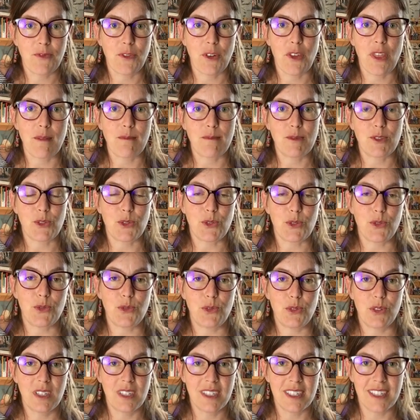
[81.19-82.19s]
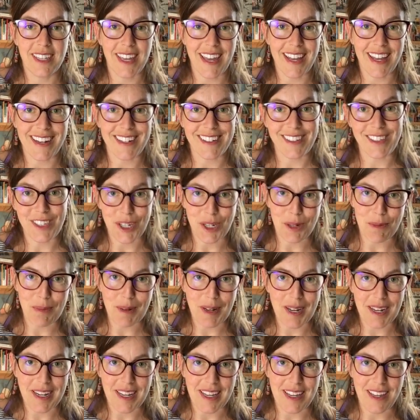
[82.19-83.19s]
for them to get into your
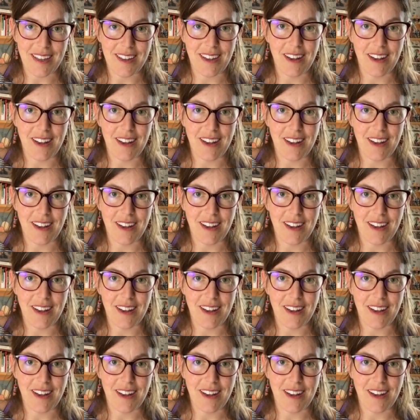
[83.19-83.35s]
body.